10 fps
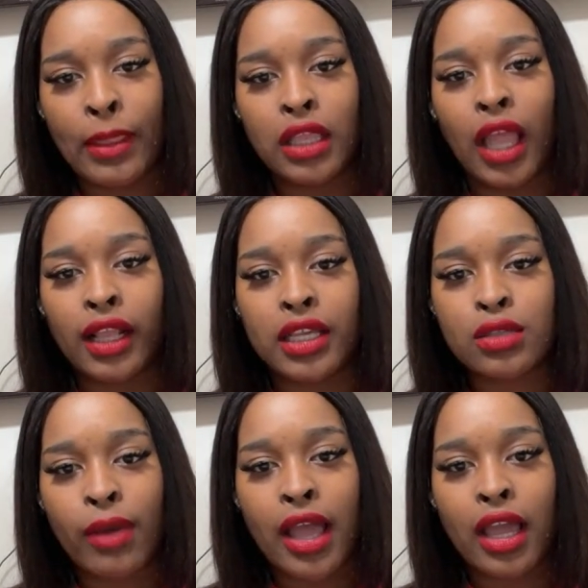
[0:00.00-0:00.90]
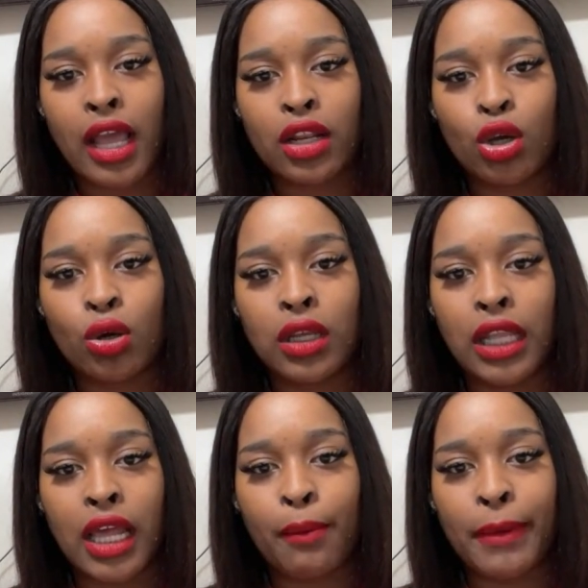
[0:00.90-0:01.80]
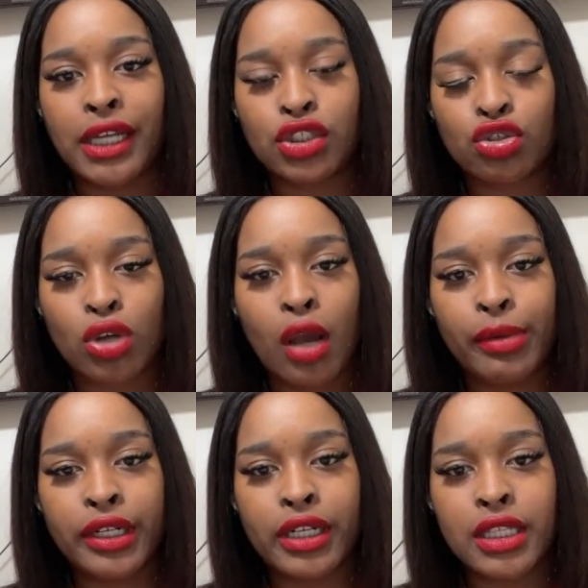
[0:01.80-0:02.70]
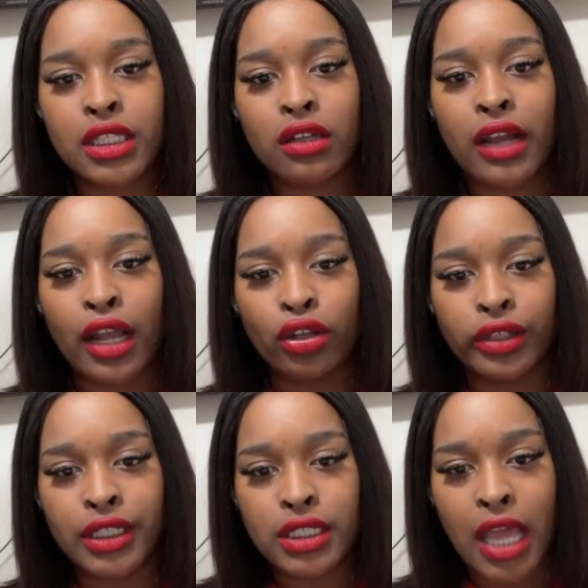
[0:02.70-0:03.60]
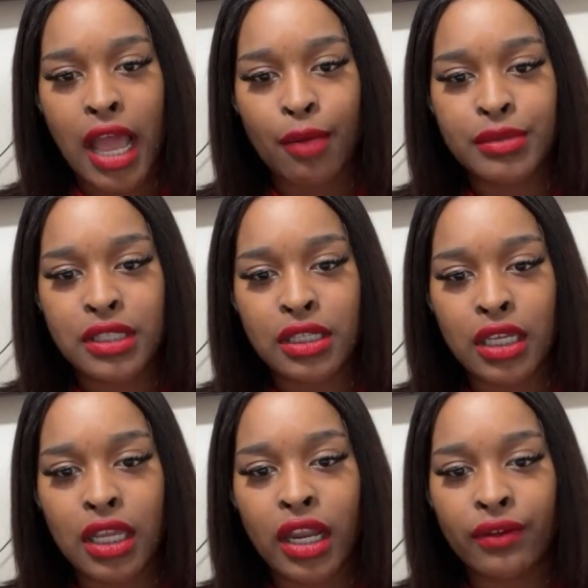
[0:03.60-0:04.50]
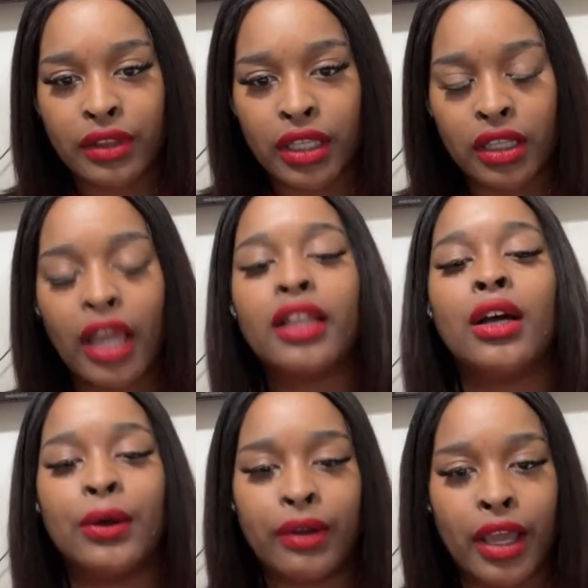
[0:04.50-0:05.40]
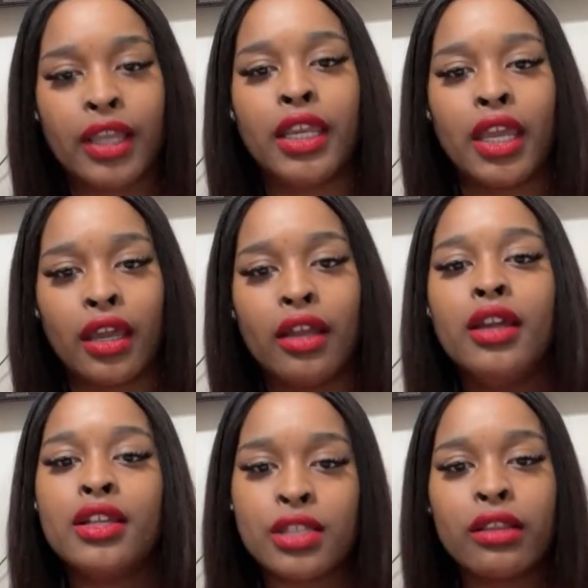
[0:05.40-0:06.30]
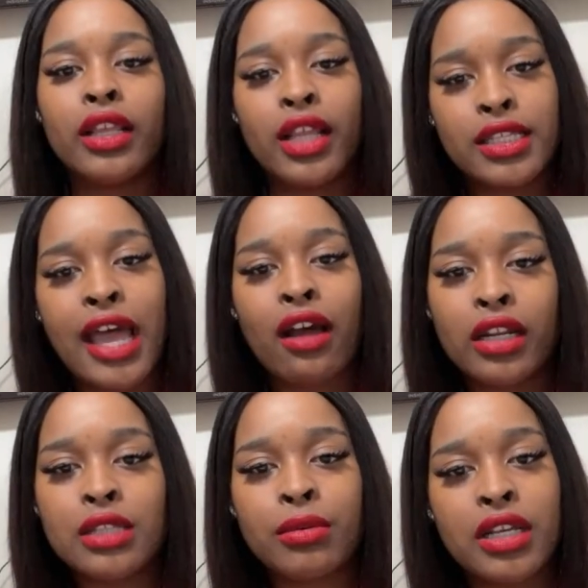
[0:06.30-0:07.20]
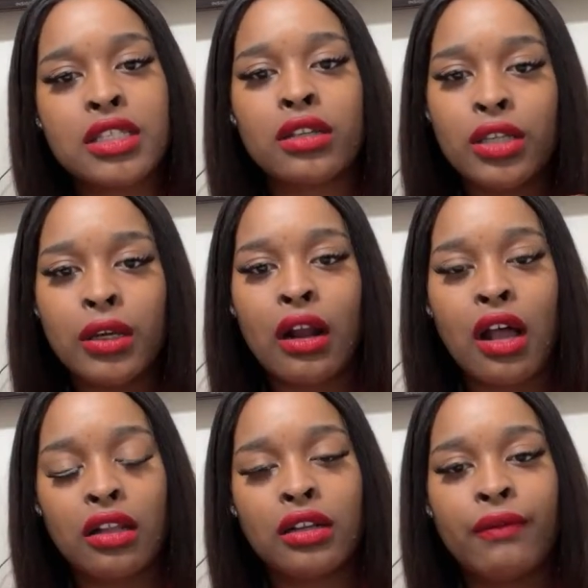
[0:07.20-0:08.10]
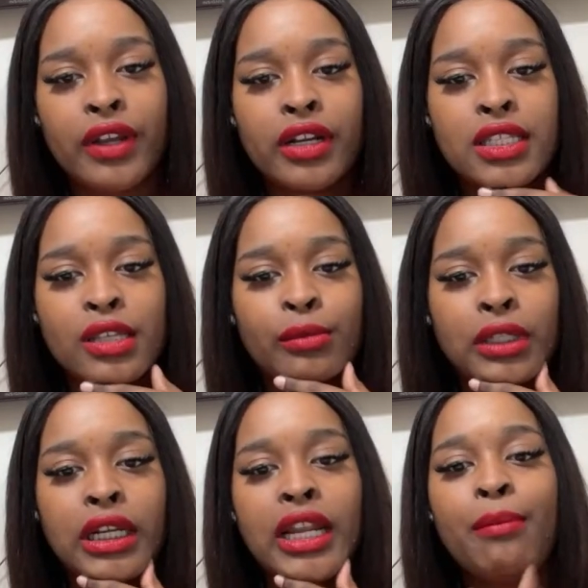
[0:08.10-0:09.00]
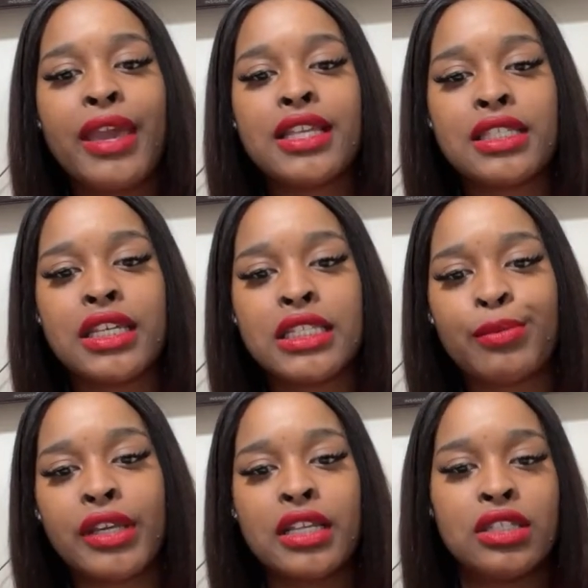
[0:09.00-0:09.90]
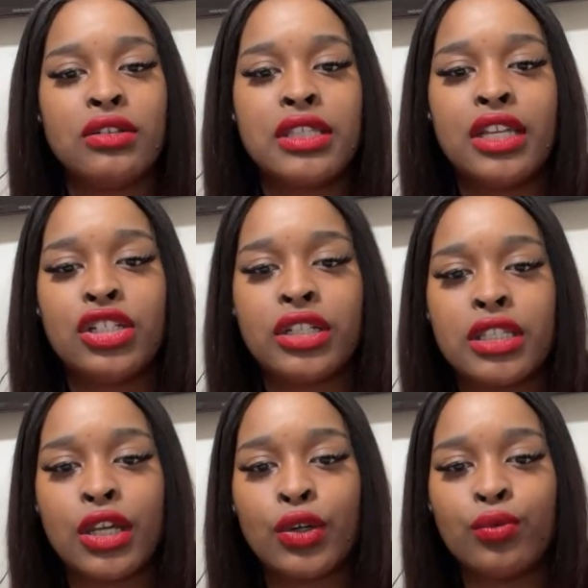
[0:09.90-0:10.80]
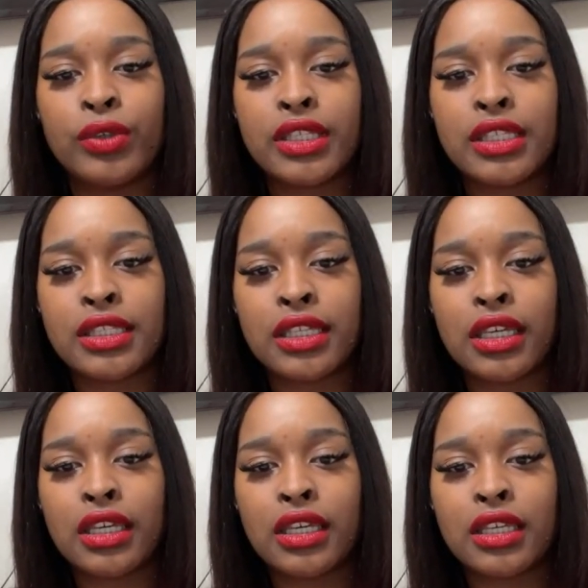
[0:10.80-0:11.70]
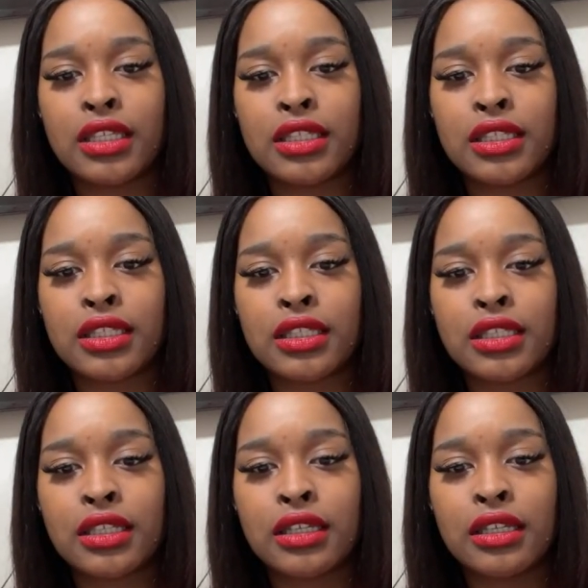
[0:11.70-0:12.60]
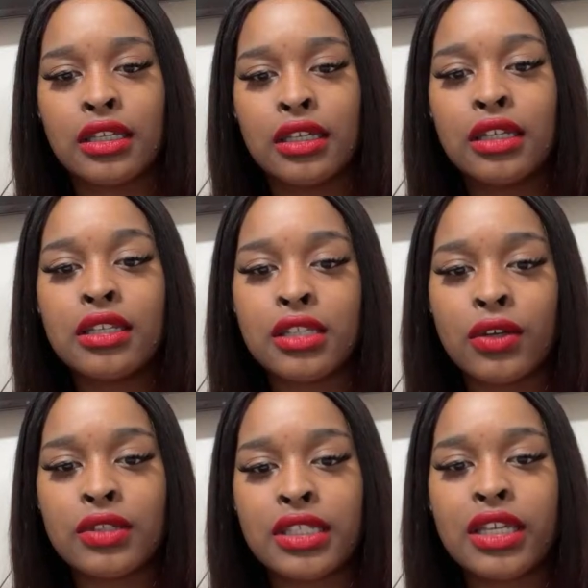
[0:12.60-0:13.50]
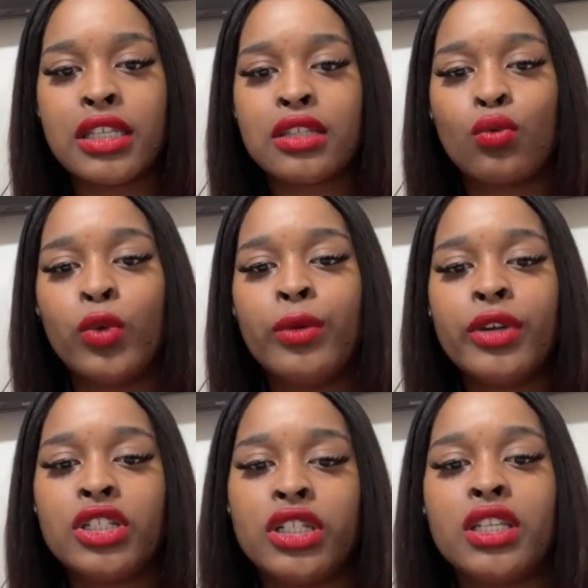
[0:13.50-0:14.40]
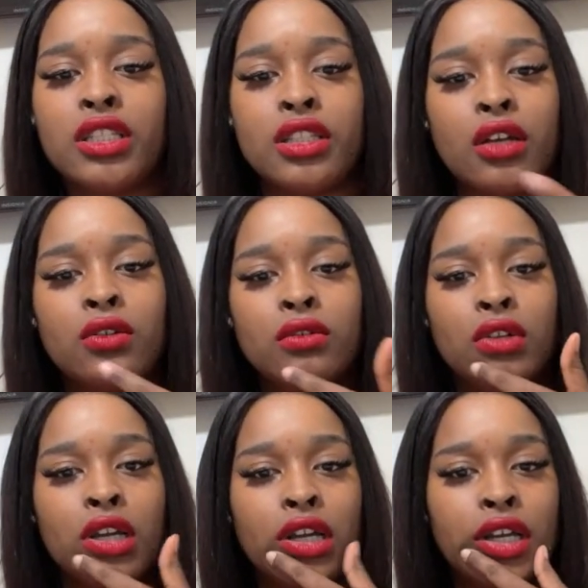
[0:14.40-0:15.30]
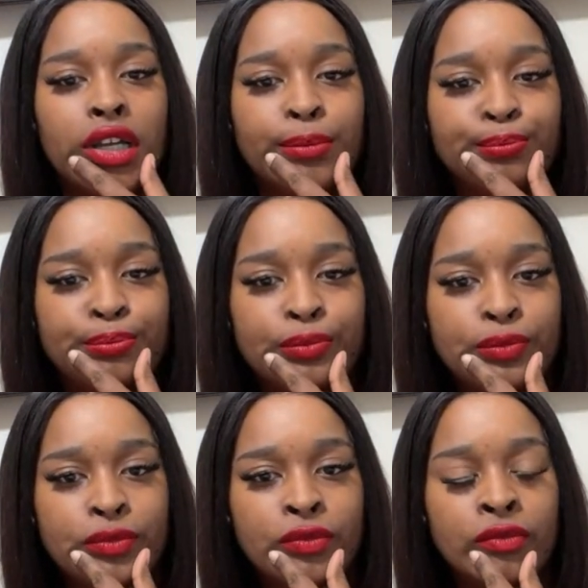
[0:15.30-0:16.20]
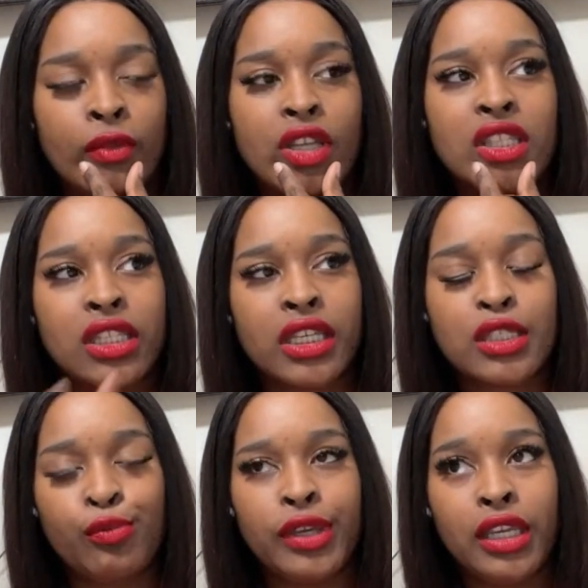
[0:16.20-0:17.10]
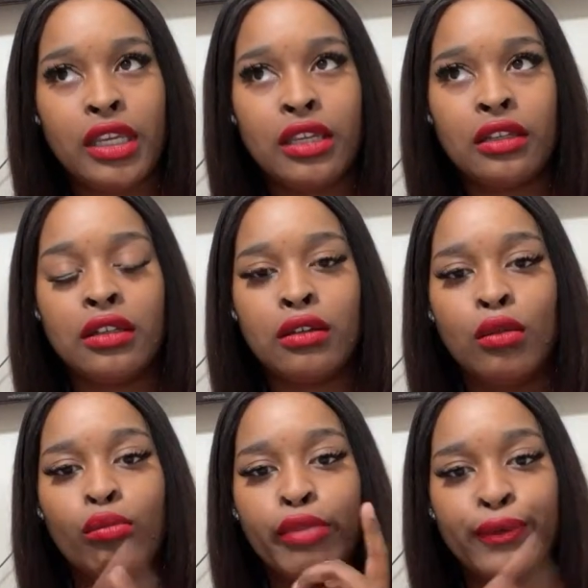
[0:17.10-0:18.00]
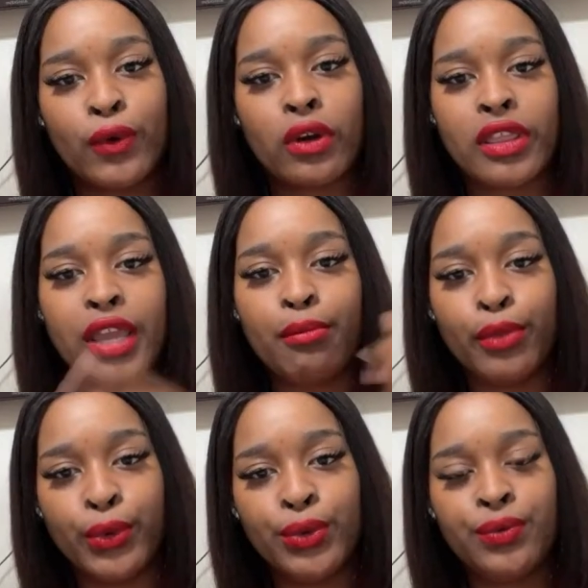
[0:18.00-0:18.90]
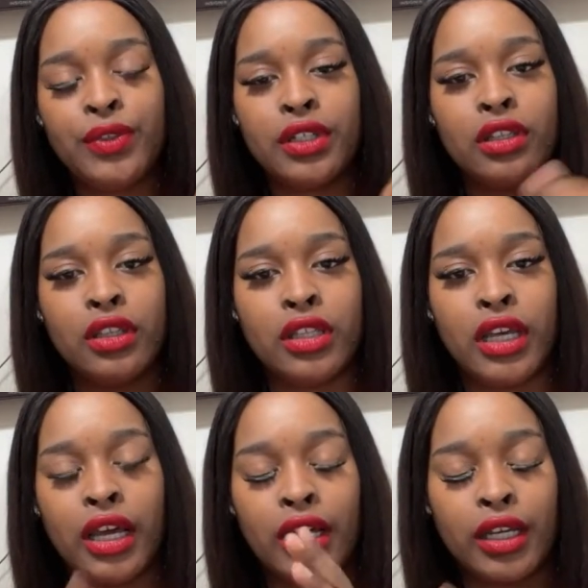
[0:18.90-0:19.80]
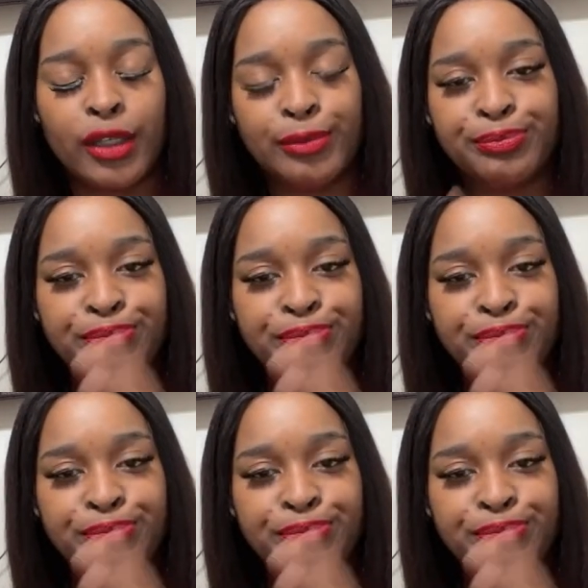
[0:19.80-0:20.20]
Like that's why I know a lot of my strawberries still got green tops and everything. Like, okay, yeah, so then that's how it is with us. So you all are very similar, and it makes sense because you said your zone was 6, Zone 6. We were just zone 6B before they moved the